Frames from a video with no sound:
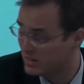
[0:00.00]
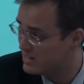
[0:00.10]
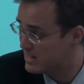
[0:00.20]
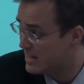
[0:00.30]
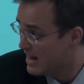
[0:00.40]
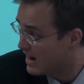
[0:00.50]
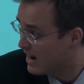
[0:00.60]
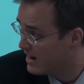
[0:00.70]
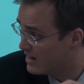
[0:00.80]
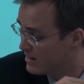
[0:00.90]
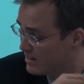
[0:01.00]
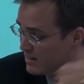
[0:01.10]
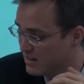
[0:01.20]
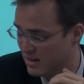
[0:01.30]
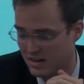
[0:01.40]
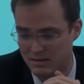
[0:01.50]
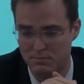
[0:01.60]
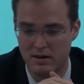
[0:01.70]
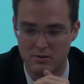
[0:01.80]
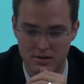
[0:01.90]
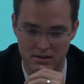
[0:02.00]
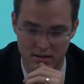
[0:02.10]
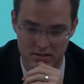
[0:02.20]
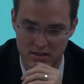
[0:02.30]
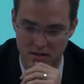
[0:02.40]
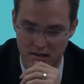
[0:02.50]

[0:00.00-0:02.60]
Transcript: really isn't that high on the, on the priority list.